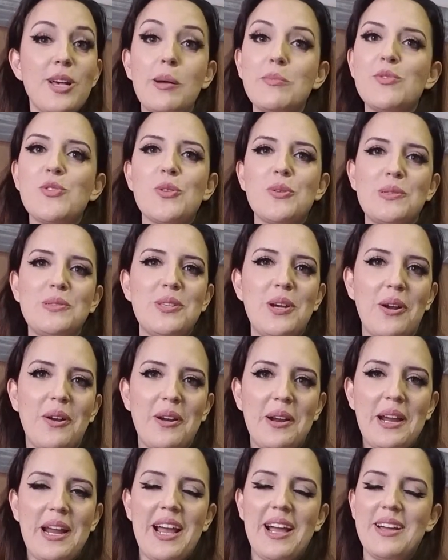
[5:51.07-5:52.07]
I'm so
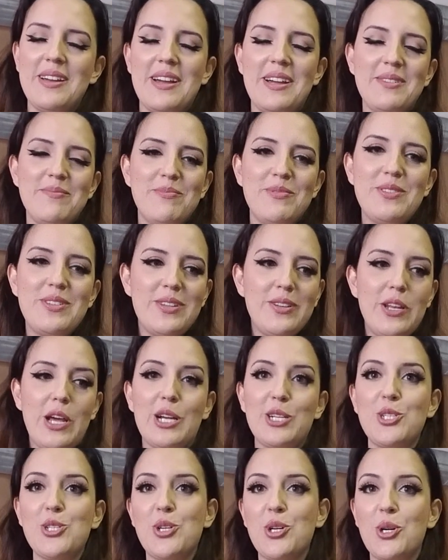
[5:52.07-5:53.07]
sorry, I'm
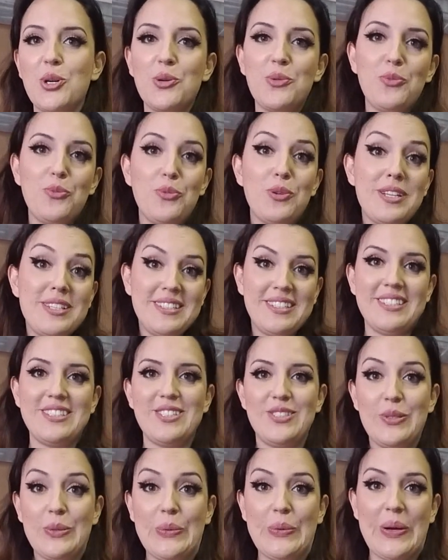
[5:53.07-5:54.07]
not sure what
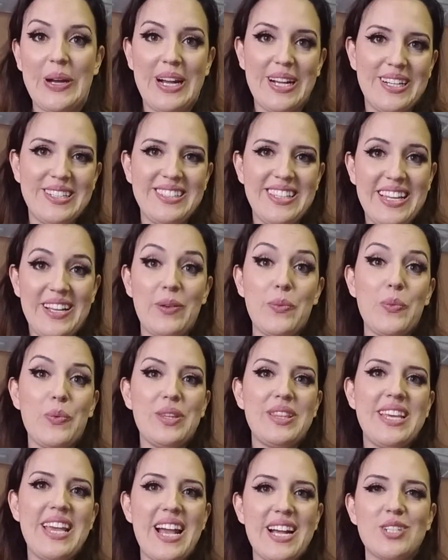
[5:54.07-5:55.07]
to like
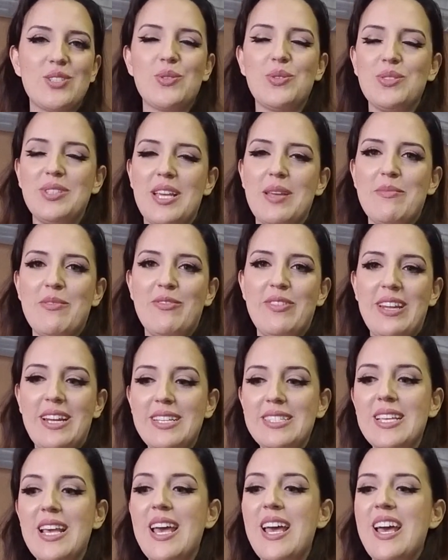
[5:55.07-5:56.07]
what the actual name of it
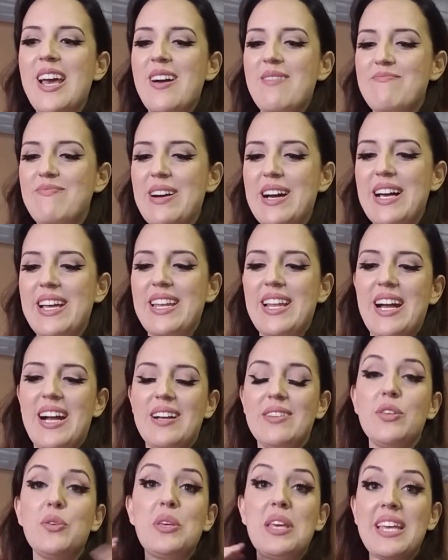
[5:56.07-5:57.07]
is, but
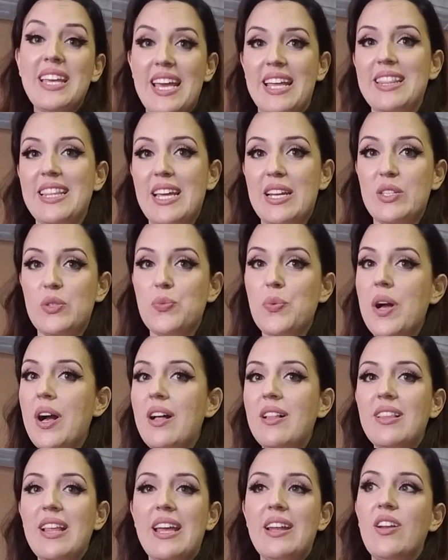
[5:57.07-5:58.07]
you can get that as
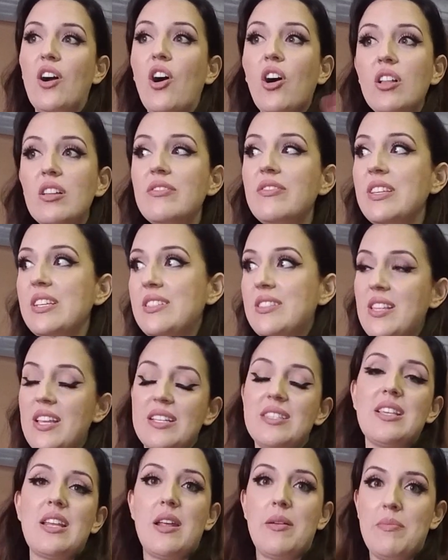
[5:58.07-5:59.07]
well. And all of these
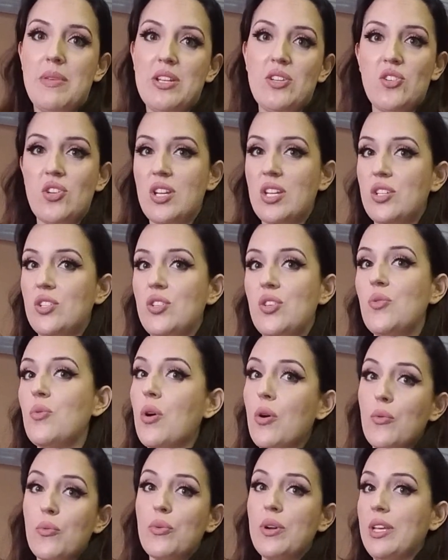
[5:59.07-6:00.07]
things that I'm mentioning to
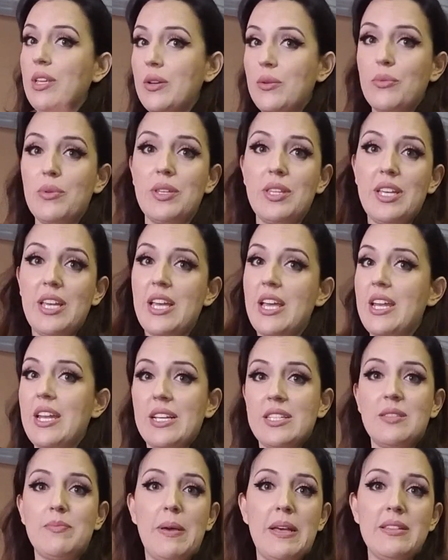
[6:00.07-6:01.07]
you are really, really
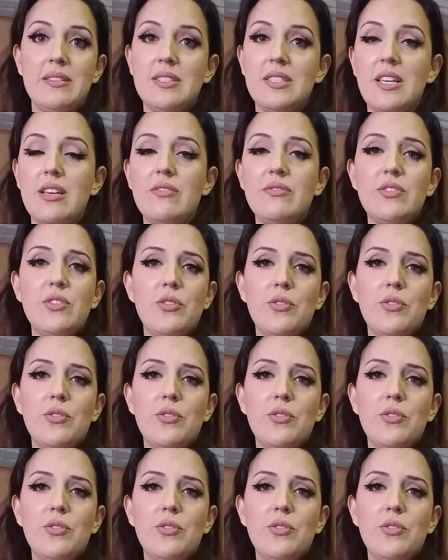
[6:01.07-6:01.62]
inexpensive.